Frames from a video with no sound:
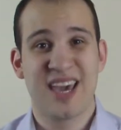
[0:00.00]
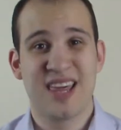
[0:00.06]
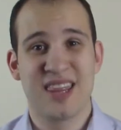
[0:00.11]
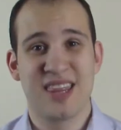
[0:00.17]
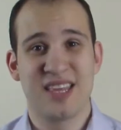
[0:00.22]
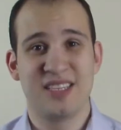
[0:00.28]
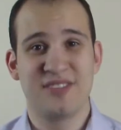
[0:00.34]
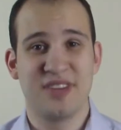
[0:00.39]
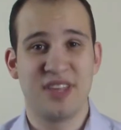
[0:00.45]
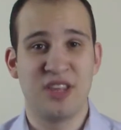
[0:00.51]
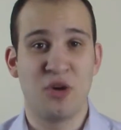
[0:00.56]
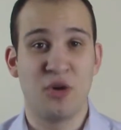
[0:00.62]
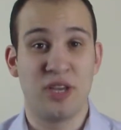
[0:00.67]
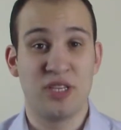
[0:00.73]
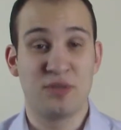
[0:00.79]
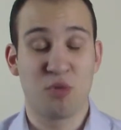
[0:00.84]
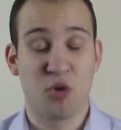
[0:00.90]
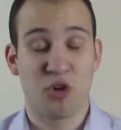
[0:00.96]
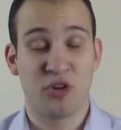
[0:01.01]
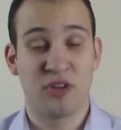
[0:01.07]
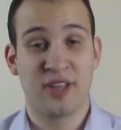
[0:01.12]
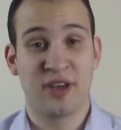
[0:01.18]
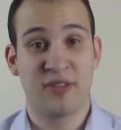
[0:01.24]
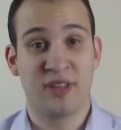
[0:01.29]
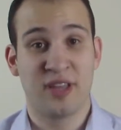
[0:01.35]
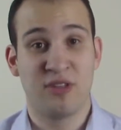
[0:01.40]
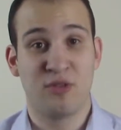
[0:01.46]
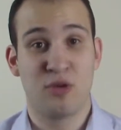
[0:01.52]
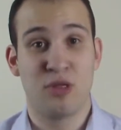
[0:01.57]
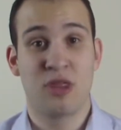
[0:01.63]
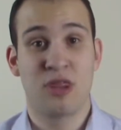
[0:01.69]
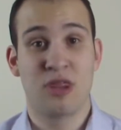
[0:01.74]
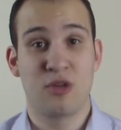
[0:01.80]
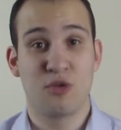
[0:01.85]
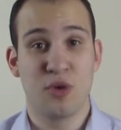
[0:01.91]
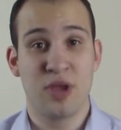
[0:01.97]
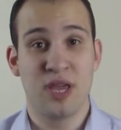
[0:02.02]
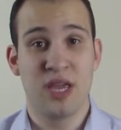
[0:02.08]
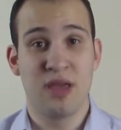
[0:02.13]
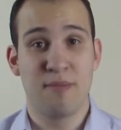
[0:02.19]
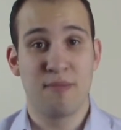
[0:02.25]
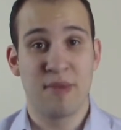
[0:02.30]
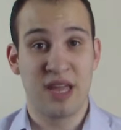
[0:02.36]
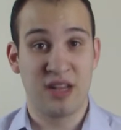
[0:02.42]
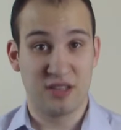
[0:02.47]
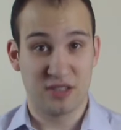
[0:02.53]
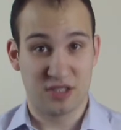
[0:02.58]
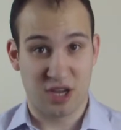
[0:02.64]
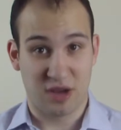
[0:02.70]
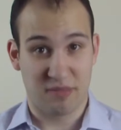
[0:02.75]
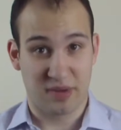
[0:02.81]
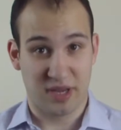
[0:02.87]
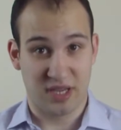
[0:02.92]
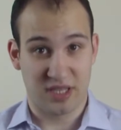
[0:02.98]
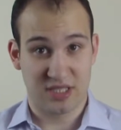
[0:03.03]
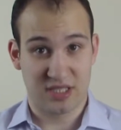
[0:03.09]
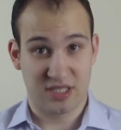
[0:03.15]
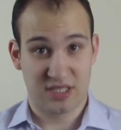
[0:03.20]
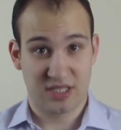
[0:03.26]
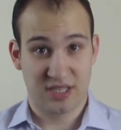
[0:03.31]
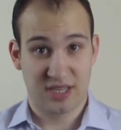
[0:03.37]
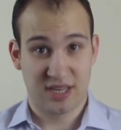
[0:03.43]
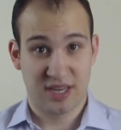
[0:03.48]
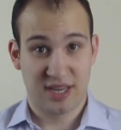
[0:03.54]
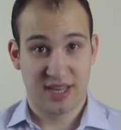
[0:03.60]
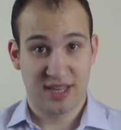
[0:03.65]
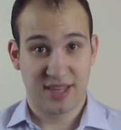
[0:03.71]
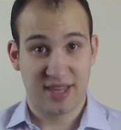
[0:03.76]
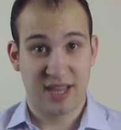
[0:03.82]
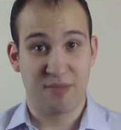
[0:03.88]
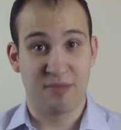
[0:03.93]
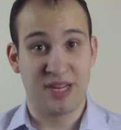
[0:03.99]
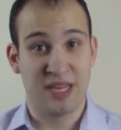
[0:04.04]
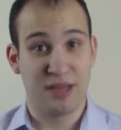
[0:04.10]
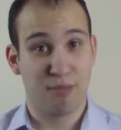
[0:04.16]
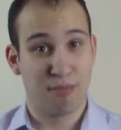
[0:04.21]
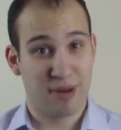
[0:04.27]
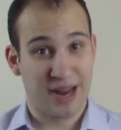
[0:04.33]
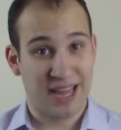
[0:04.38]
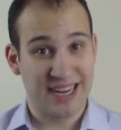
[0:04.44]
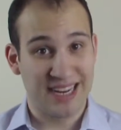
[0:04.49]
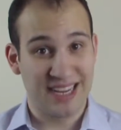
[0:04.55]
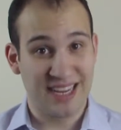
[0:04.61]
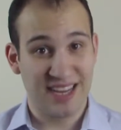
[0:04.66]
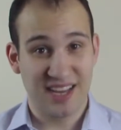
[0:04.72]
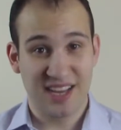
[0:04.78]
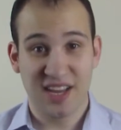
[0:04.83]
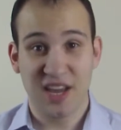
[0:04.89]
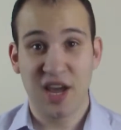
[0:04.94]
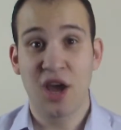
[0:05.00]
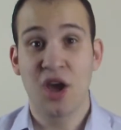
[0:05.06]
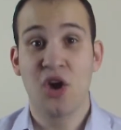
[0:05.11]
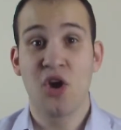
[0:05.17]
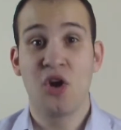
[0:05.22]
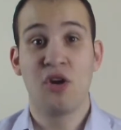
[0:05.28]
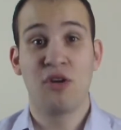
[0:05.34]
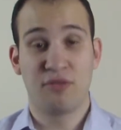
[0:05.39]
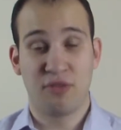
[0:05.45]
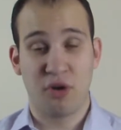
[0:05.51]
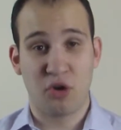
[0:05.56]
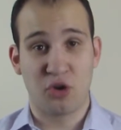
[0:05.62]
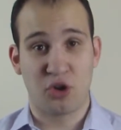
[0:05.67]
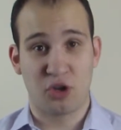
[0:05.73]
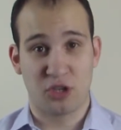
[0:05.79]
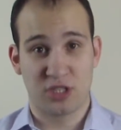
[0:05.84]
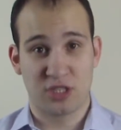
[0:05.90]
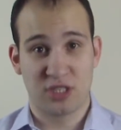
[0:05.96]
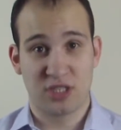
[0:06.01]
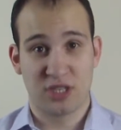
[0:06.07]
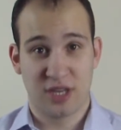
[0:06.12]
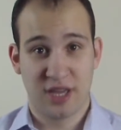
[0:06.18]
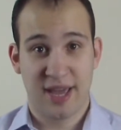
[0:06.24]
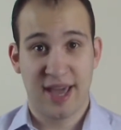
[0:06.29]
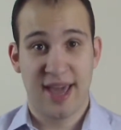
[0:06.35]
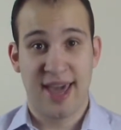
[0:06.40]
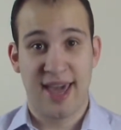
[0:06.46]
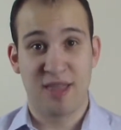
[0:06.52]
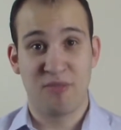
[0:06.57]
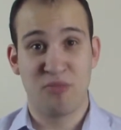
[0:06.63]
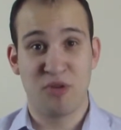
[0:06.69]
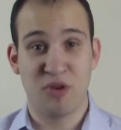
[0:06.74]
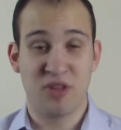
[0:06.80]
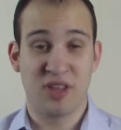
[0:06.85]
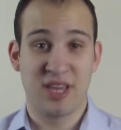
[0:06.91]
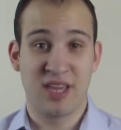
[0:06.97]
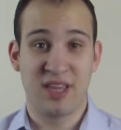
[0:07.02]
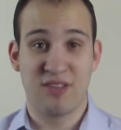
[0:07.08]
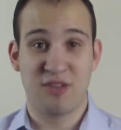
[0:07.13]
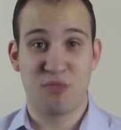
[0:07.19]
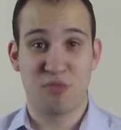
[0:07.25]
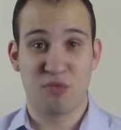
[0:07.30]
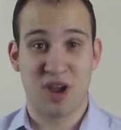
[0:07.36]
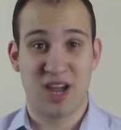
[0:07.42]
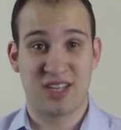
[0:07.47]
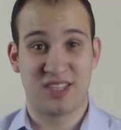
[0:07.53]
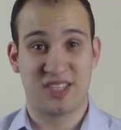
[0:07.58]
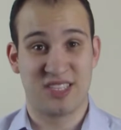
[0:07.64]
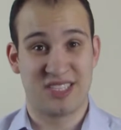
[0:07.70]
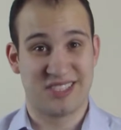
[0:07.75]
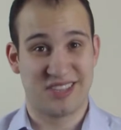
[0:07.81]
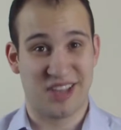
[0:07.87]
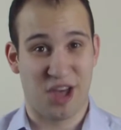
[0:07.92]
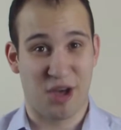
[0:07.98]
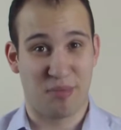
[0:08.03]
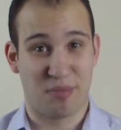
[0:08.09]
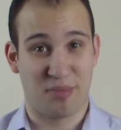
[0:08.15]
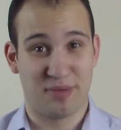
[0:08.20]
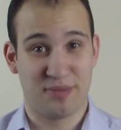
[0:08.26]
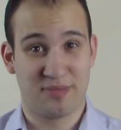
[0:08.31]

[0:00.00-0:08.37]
This video is broken down into three main topics, namely planning, focus, and building the practice up.